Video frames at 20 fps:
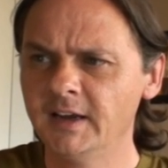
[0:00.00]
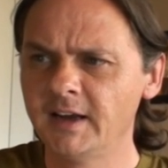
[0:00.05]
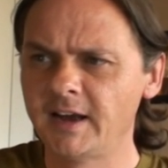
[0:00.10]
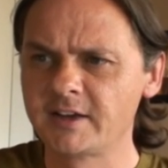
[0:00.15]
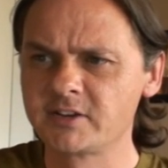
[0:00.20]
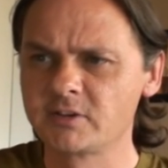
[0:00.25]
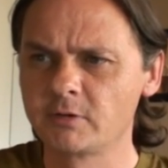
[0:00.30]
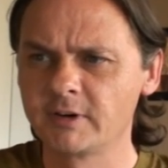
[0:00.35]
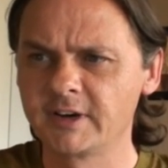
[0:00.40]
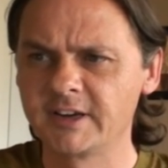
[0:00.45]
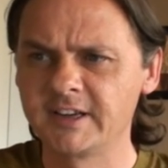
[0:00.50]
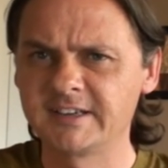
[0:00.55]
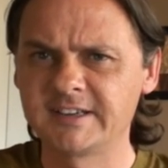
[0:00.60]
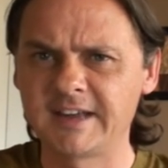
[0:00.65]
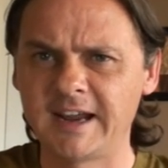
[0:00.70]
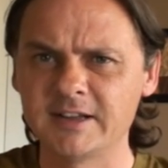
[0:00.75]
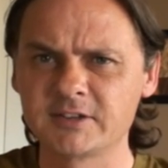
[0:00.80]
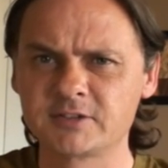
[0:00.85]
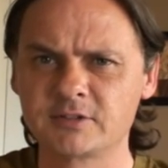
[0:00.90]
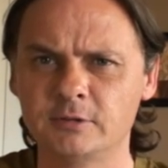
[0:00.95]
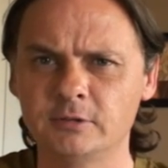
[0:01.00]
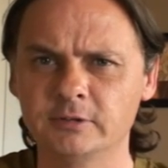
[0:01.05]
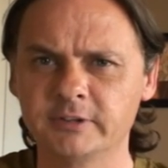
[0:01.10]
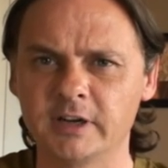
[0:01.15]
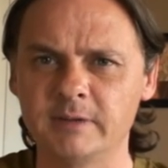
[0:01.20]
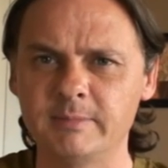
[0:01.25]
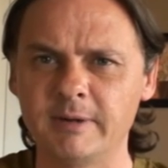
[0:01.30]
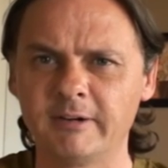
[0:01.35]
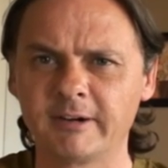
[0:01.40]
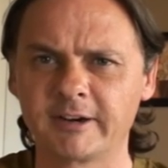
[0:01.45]
has already cancelled
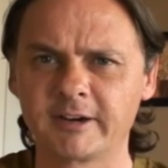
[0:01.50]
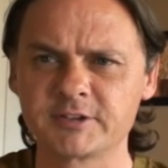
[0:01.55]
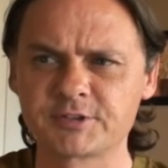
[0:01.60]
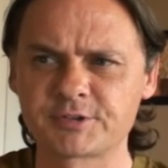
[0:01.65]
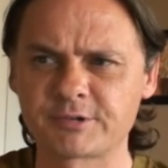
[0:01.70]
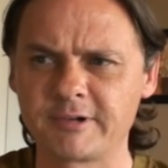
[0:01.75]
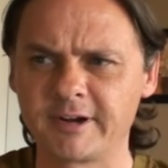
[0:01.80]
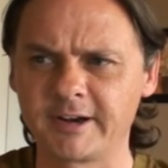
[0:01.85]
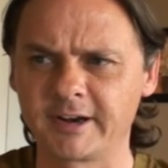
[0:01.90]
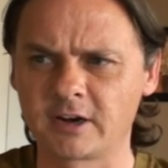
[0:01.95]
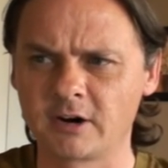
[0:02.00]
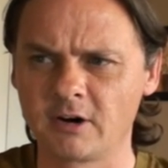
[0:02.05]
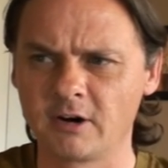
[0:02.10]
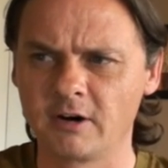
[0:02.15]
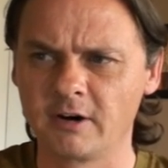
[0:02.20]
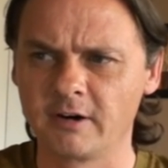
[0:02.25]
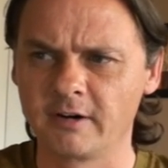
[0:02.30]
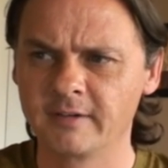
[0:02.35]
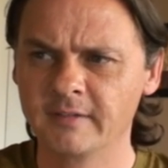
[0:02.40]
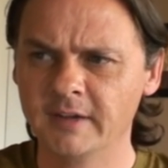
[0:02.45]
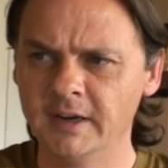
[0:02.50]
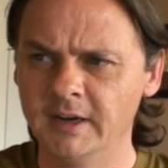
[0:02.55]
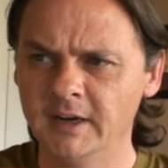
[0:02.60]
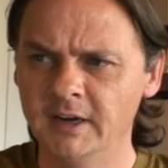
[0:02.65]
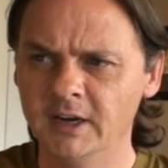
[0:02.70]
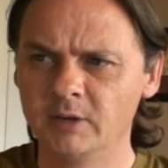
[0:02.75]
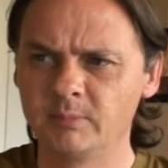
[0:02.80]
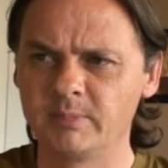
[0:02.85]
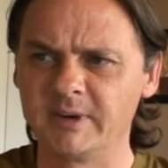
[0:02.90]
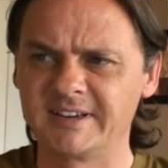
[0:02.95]
America's credit card
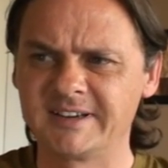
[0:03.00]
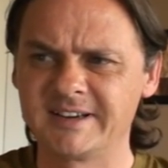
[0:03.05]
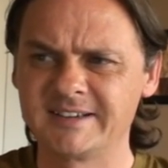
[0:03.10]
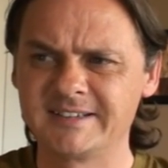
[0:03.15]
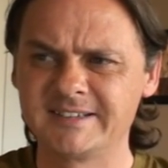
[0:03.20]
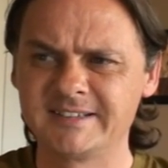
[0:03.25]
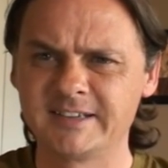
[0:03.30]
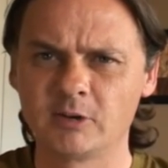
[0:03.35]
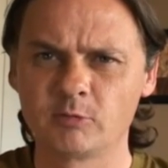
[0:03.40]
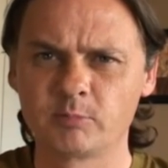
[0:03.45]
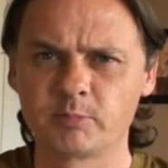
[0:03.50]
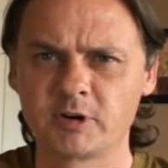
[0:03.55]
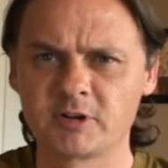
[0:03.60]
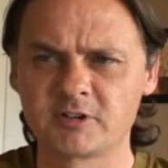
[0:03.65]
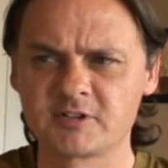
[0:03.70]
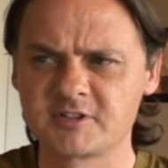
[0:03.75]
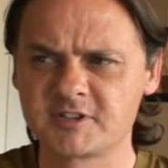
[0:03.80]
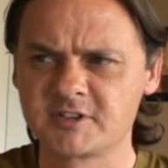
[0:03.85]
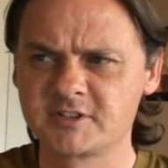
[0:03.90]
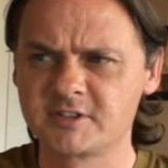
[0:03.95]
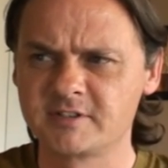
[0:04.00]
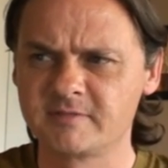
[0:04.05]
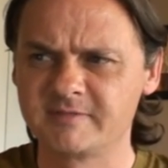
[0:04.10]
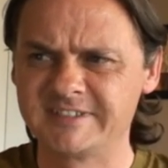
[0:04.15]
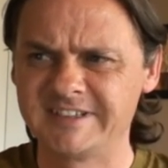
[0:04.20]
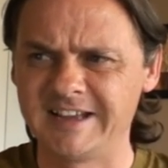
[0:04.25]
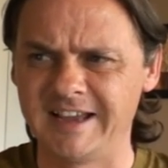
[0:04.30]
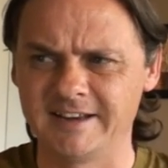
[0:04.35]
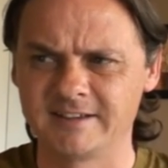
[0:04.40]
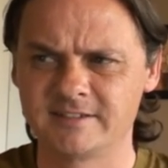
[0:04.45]
by cutting down purchases
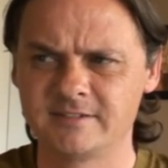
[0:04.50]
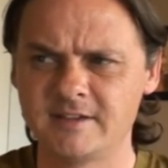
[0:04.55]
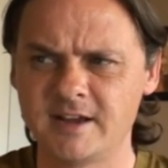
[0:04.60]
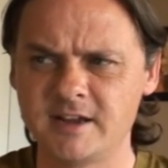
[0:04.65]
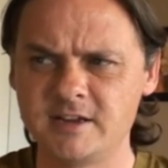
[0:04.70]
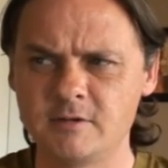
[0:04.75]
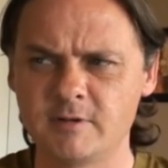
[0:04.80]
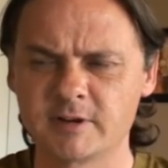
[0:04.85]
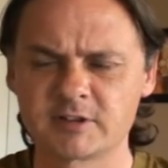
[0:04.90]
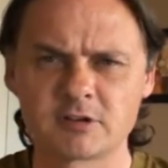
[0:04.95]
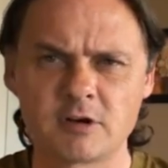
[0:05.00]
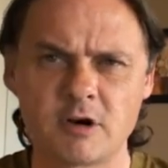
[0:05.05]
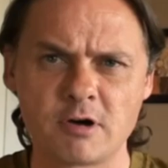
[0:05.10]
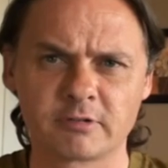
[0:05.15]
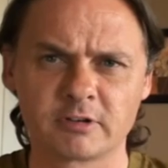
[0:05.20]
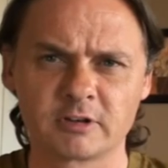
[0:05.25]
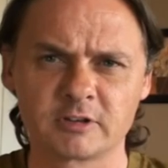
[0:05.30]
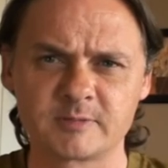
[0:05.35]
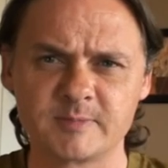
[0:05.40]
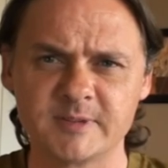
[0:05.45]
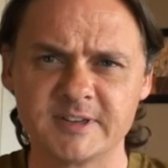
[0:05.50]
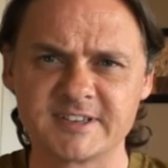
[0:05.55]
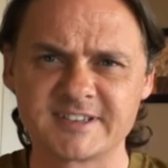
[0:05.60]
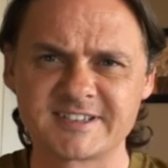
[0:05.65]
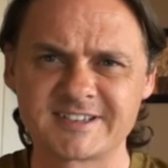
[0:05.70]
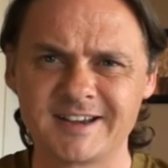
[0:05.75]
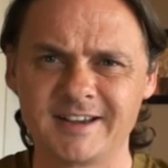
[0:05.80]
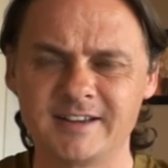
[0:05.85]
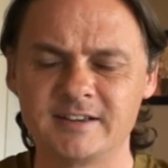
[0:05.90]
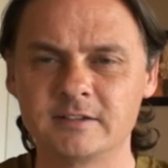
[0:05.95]
of debt, a US congressman
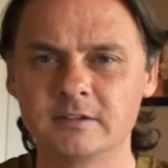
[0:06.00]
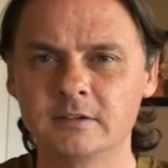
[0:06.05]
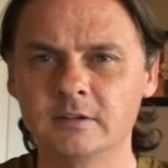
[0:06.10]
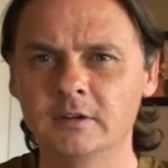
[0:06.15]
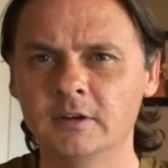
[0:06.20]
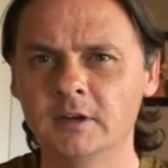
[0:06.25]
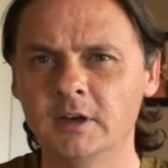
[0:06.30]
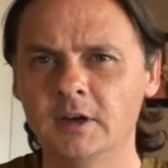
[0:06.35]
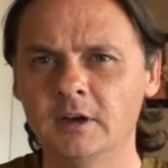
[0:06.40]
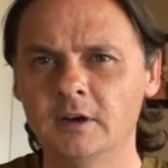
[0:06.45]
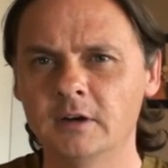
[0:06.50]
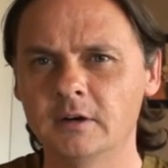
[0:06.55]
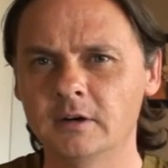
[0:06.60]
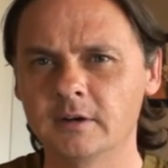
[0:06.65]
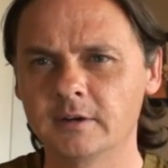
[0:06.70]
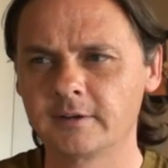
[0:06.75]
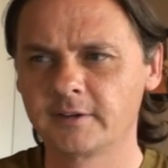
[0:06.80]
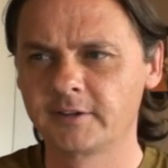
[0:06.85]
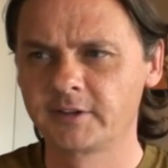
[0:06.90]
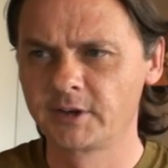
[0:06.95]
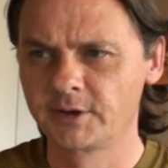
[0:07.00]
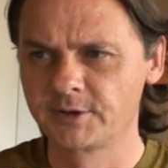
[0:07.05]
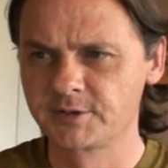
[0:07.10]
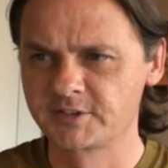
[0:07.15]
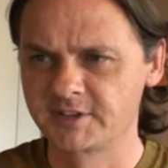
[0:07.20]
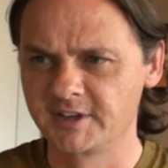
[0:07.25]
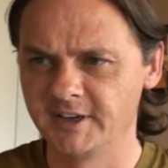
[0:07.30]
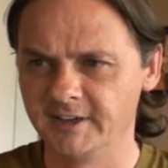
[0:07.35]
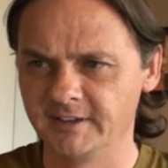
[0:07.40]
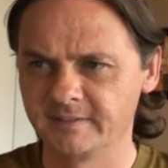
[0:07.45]
said on
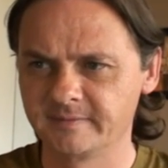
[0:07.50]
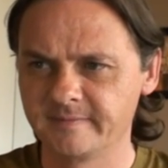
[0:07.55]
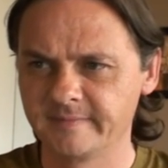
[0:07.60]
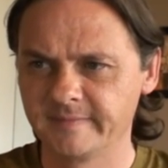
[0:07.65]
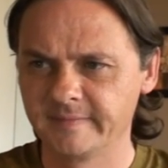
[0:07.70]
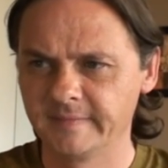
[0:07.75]
Thursday.